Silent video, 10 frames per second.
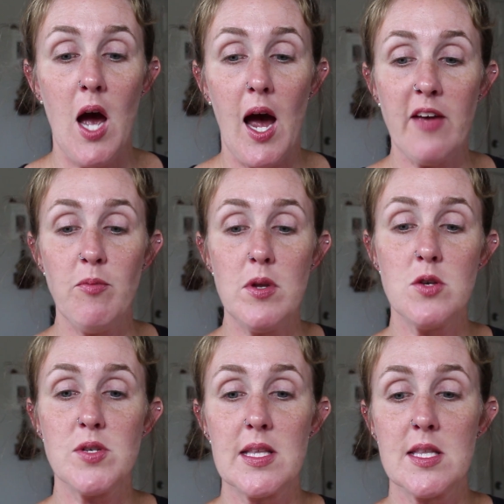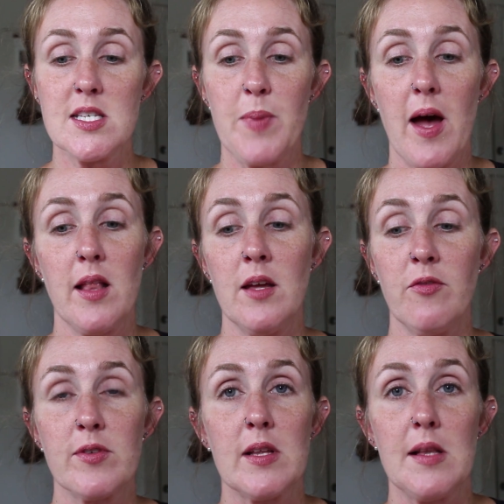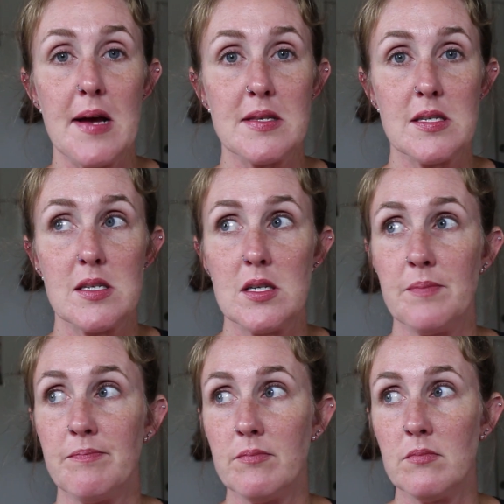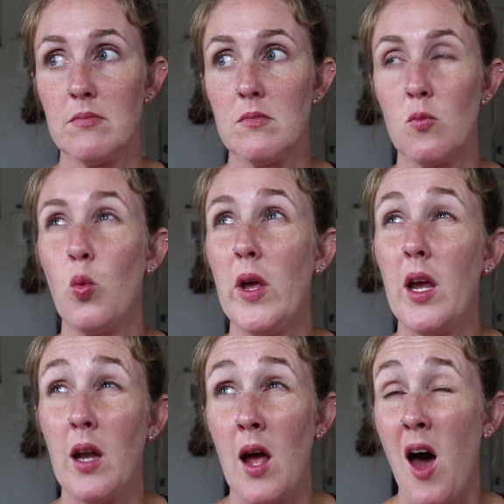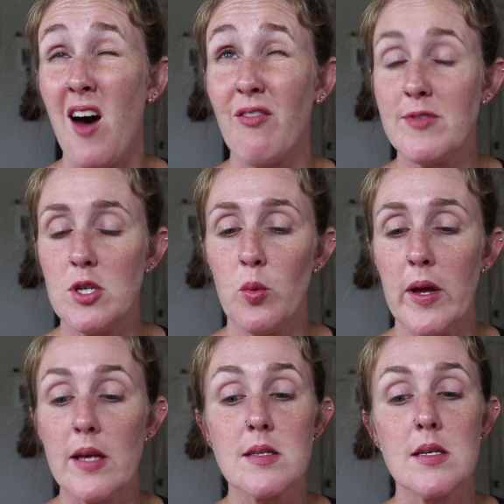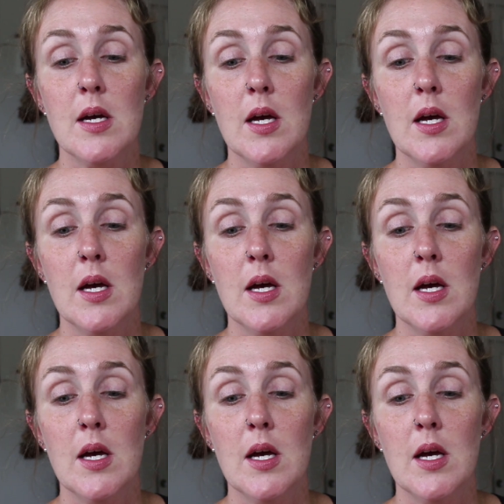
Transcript: I have been using this palette for the last week and a half, 2 weeks,